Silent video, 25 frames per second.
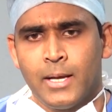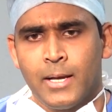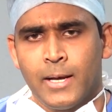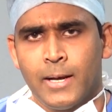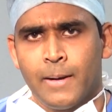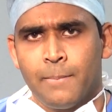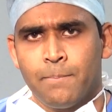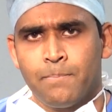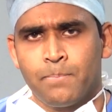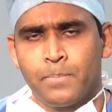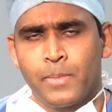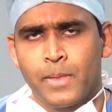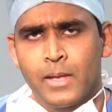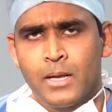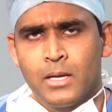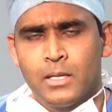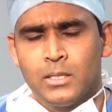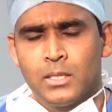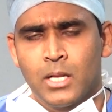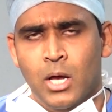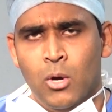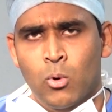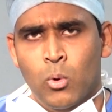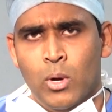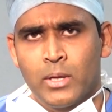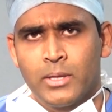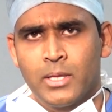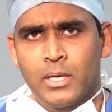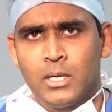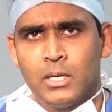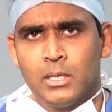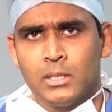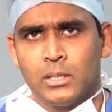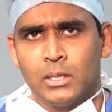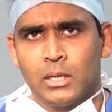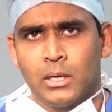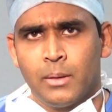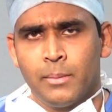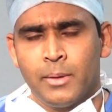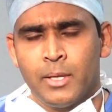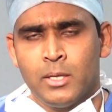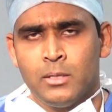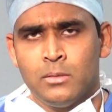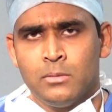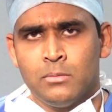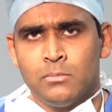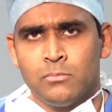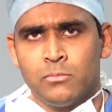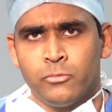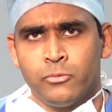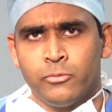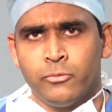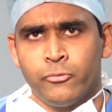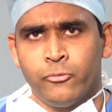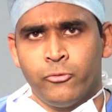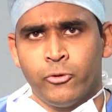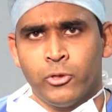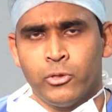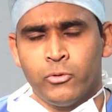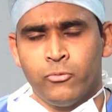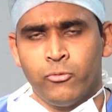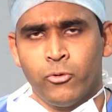Um, now, I think, I mean, for the,